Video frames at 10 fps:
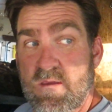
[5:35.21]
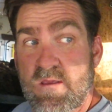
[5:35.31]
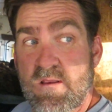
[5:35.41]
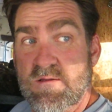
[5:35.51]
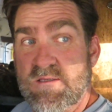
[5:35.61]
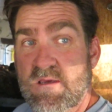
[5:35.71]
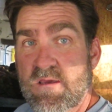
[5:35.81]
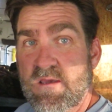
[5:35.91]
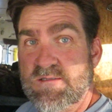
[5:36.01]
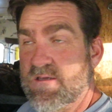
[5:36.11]
you know, it's
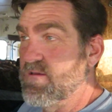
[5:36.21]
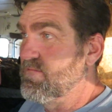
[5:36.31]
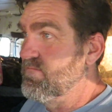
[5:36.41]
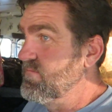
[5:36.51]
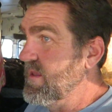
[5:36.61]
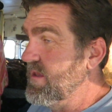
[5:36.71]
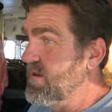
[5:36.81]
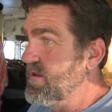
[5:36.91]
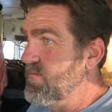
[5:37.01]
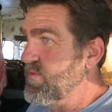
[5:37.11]
a
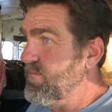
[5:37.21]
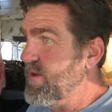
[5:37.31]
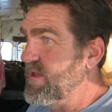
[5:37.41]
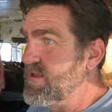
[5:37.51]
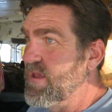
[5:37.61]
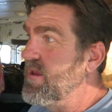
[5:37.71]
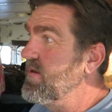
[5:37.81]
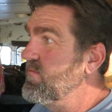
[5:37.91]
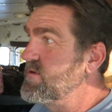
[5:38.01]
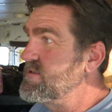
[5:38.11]
MPPT,
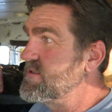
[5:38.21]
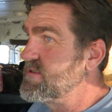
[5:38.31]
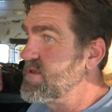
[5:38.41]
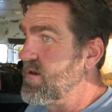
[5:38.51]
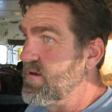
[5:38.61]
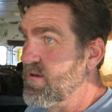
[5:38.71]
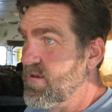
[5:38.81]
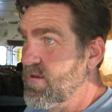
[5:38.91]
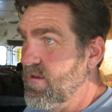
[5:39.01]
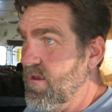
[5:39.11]
which is a
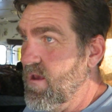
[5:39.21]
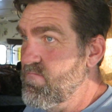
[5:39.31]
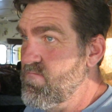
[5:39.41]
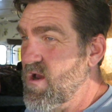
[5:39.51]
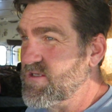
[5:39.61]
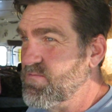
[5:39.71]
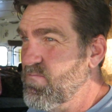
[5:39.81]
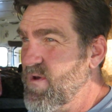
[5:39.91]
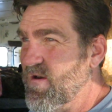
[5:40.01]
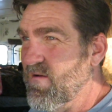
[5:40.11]
much
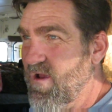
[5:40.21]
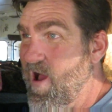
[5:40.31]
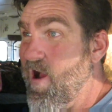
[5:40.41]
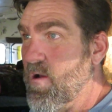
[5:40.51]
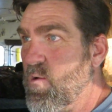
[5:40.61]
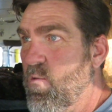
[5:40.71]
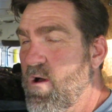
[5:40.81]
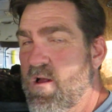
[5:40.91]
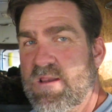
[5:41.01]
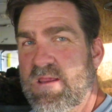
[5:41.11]
better, higher
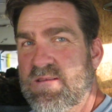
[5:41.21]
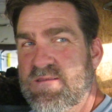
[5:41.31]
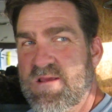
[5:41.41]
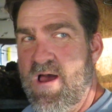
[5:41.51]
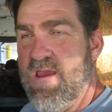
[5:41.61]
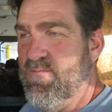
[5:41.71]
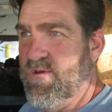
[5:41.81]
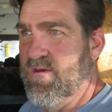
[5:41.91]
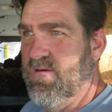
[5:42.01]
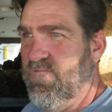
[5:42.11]
quality type
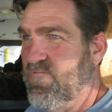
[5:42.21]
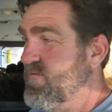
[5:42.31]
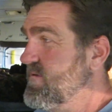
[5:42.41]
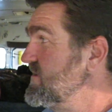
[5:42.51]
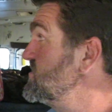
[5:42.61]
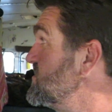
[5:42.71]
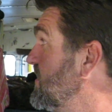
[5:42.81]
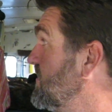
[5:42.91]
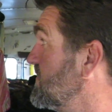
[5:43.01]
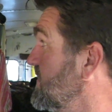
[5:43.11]
of
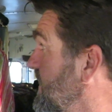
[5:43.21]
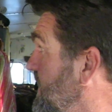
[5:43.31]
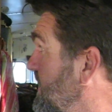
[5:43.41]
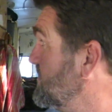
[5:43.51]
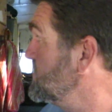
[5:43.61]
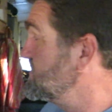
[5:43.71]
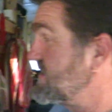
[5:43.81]
controller, and Blue